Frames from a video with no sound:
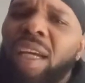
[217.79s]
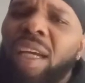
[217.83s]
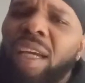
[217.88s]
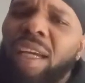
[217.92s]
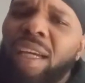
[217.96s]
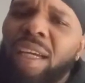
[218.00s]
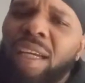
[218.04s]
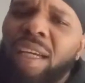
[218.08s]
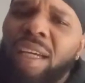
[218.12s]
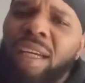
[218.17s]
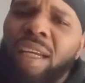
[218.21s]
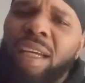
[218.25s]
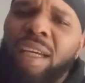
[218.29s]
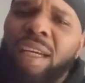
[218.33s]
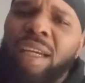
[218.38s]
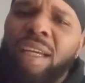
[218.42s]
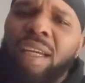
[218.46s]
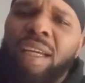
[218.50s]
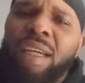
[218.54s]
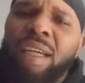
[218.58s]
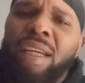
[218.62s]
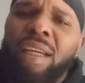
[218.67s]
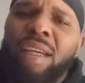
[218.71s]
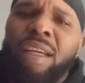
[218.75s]
And, and,
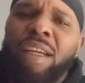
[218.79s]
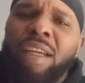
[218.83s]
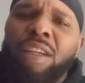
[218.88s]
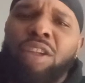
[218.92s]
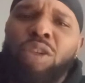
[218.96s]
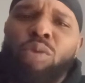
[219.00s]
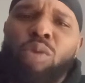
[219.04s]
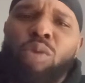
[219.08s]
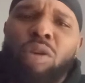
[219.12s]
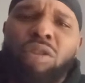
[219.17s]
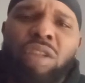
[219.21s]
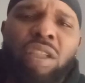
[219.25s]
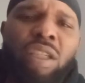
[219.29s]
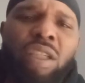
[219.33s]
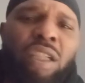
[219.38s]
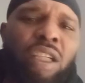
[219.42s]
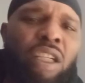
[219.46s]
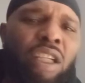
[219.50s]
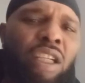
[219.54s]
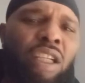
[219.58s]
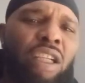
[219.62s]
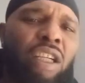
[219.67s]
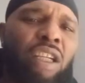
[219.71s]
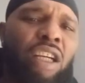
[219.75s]
and you want
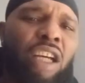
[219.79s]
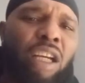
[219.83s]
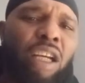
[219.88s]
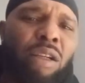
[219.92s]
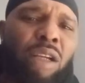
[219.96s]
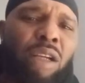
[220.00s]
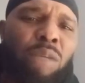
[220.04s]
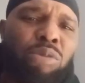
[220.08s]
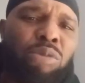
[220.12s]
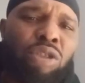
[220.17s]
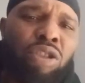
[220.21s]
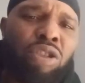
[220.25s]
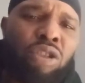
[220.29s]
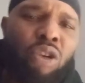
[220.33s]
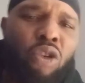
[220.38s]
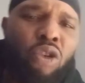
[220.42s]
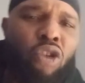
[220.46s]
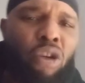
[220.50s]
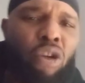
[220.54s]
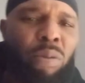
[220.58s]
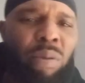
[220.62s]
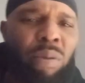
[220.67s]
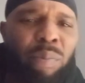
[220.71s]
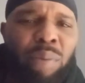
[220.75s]
to
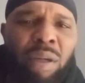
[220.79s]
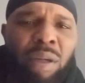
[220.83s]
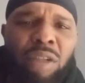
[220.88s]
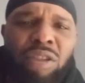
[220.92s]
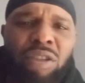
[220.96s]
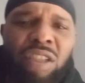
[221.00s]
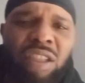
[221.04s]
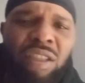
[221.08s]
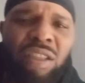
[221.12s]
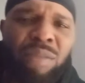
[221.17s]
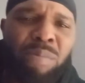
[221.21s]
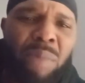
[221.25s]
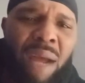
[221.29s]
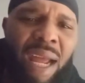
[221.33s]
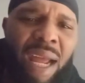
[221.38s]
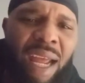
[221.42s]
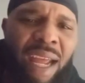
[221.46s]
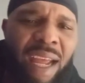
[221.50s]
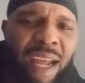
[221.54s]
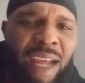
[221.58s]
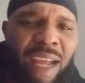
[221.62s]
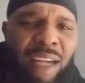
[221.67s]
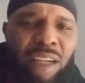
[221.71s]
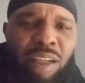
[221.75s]
absorb a person's
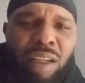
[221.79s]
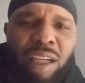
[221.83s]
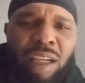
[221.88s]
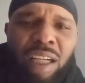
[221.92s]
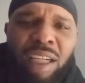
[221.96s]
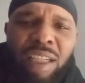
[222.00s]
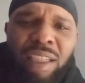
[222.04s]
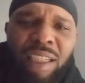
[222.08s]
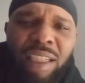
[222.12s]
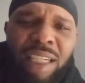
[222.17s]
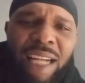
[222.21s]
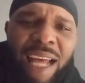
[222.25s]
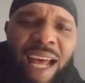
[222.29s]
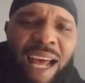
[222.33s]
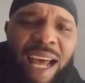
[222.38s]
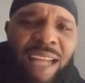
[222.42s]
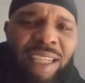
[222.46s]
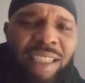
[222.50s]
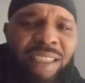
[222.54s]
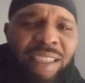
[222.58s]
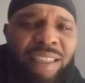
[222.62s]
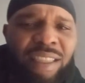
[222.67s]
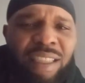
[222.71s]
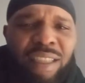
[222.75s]
mind, uh,
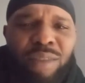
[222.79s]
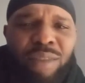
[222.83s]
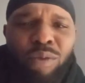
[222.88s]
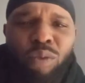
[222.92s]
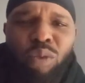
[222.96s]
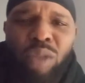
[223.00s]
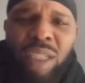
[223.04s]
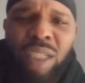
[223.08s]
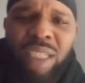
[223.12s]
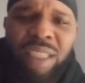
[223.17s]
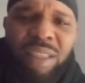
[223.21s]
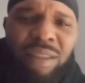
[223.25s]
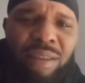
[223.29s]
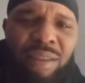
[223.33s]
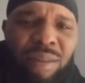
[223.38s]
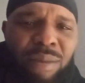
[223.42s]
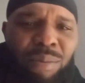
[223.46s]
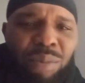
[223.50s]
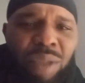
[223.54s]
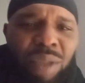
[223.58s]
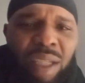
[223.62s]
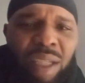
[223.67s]
knowledge and wisdom